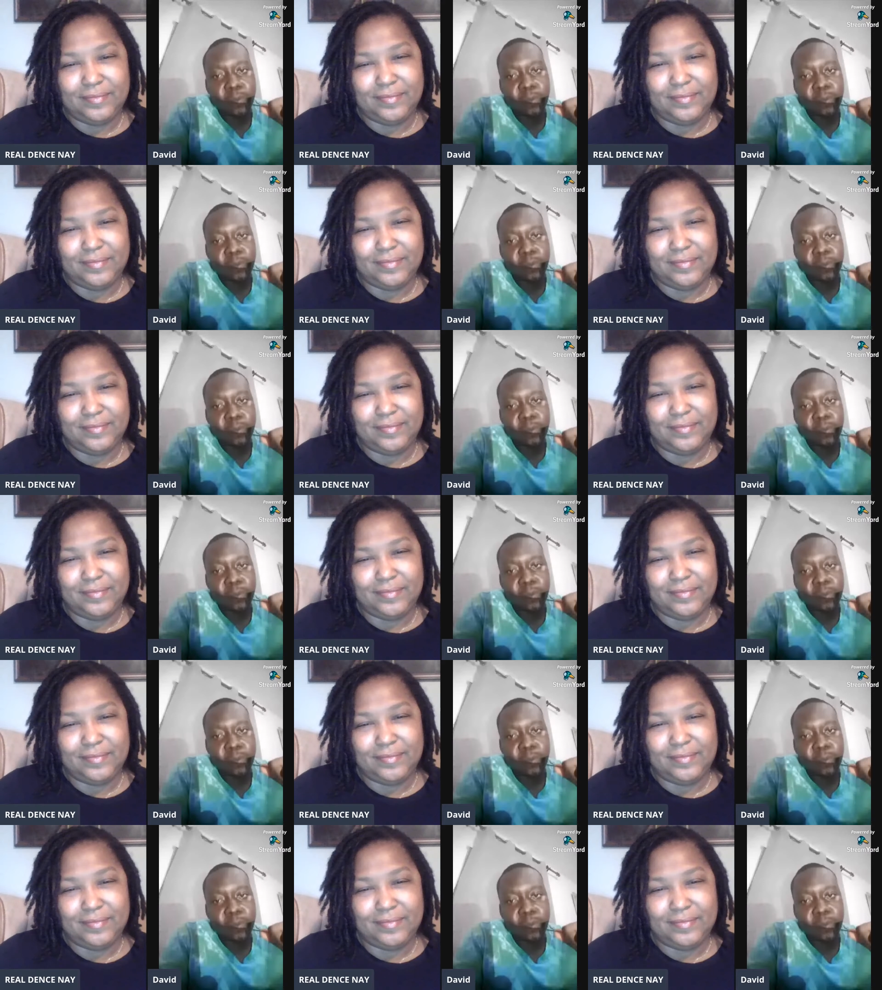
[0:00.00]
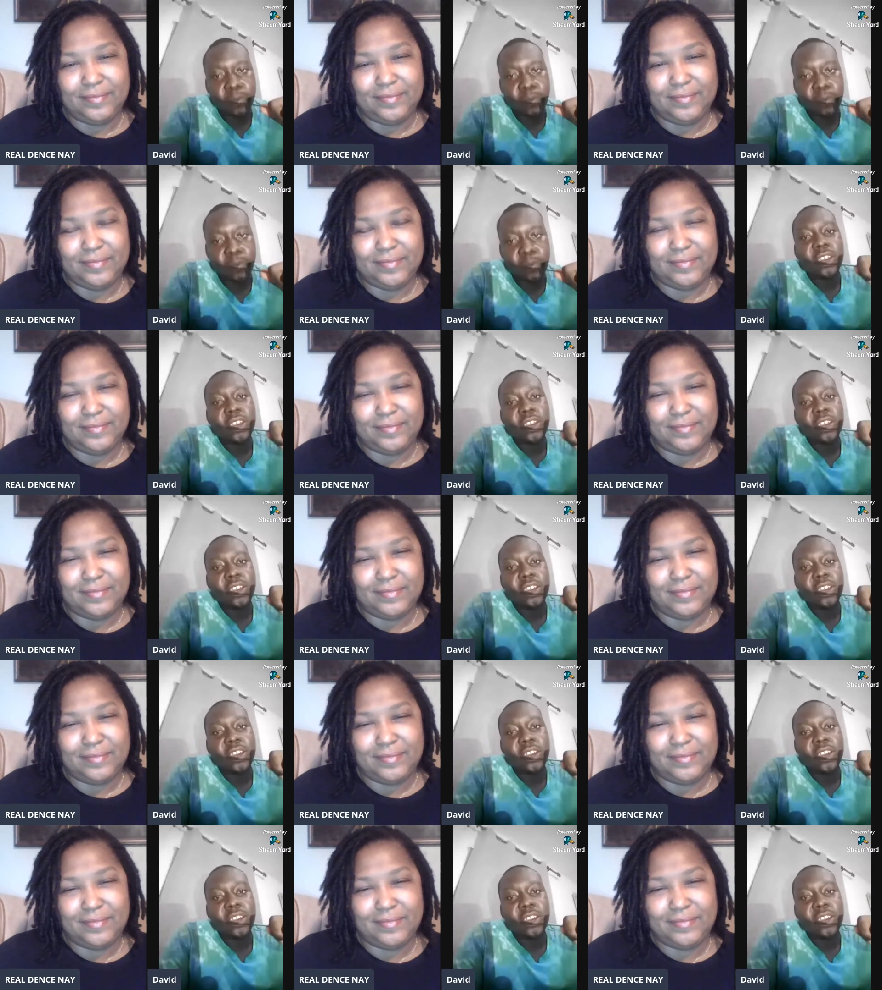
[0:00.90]

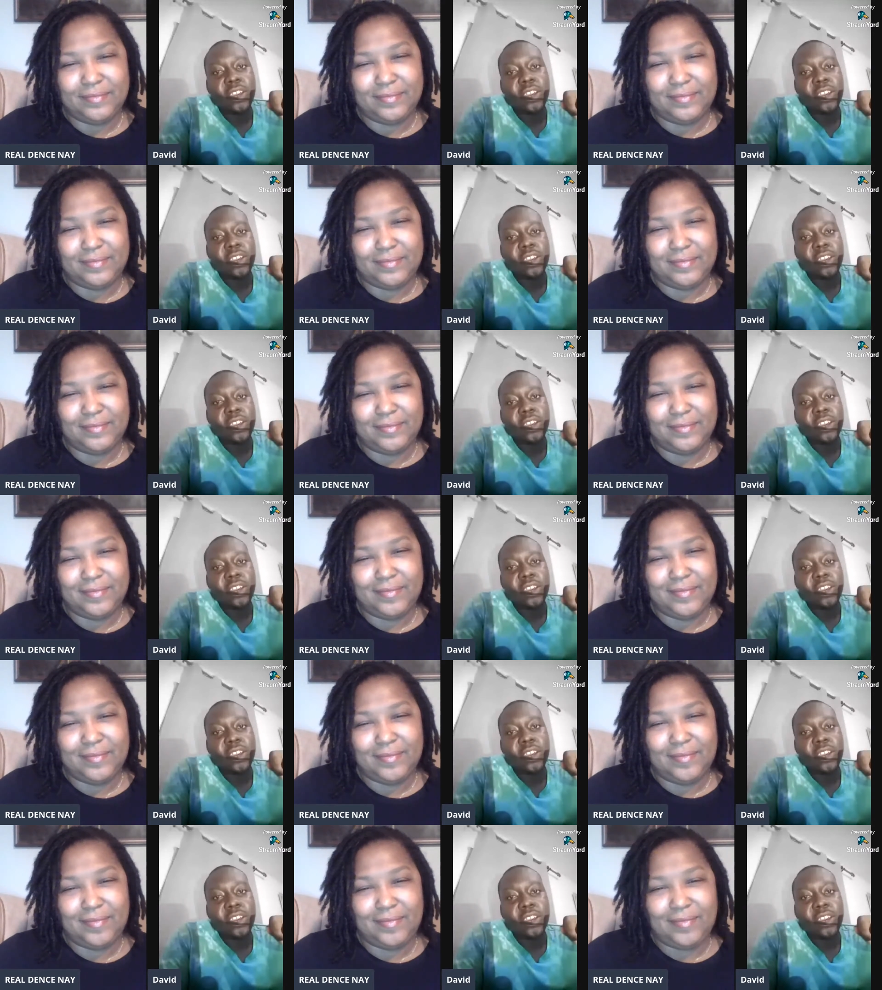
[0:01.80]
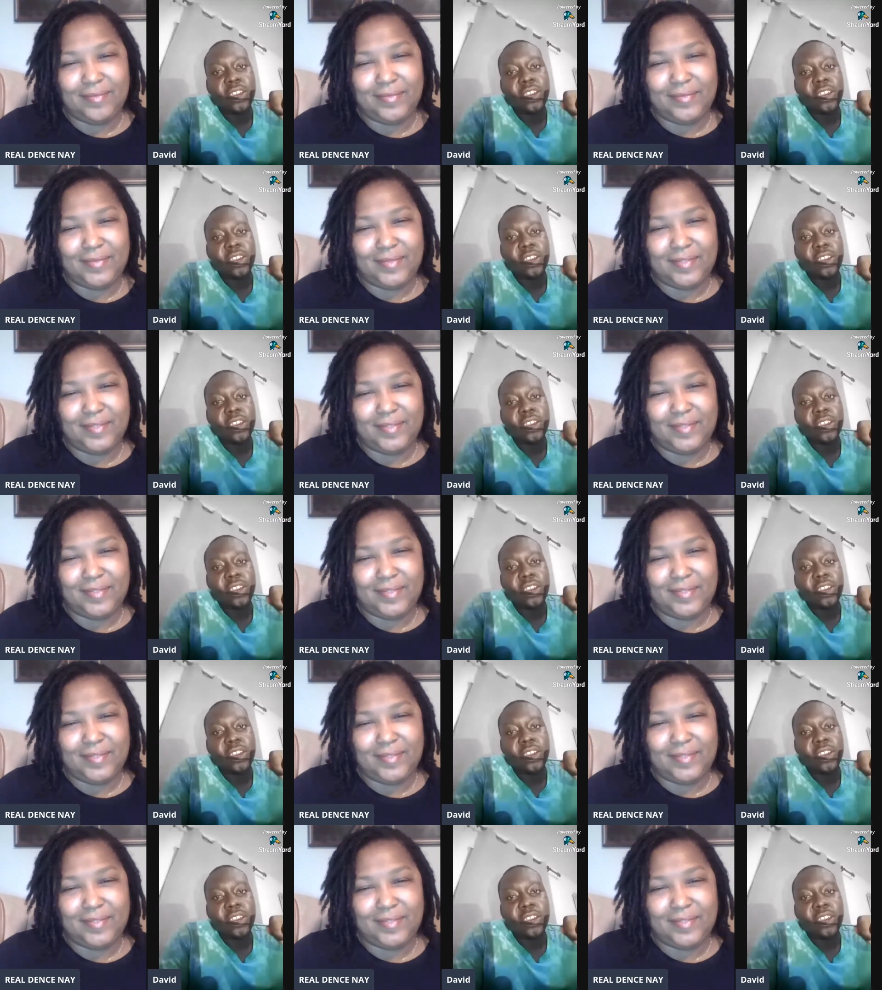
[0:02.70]
(no one is talking)